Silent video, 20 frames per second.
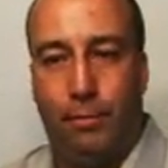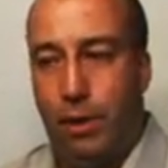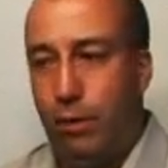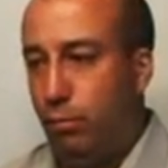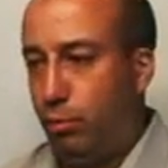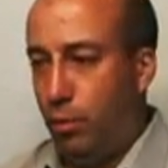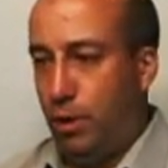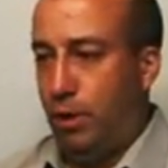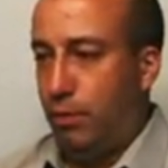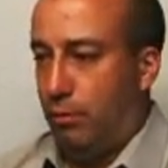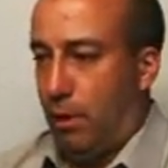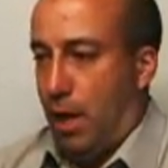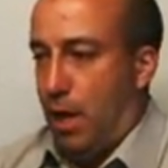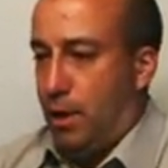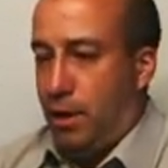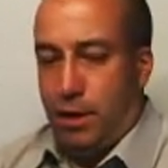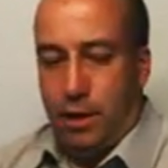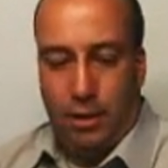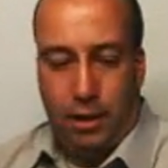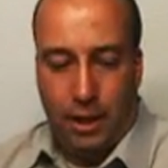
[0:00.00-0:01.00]
I mean,
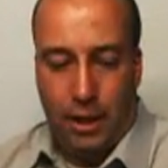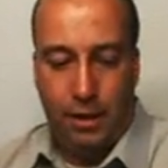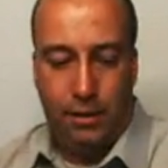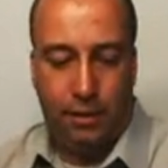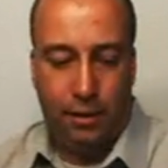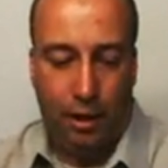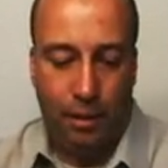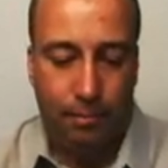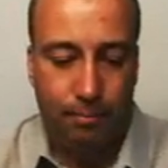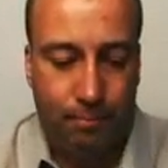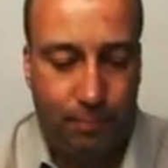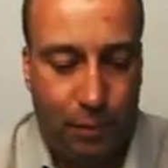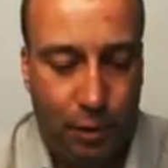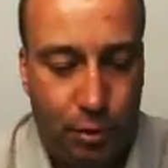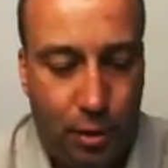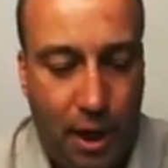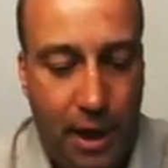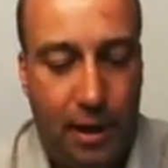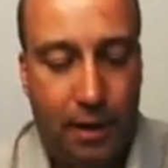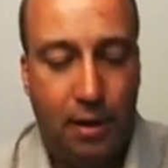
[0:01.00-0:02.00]
how do you get there?
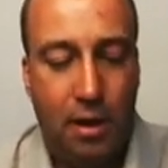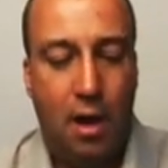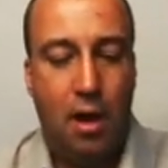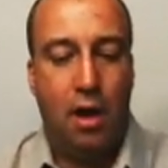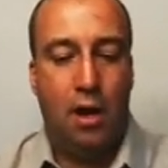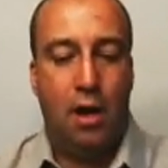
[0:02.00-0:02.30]
Okay,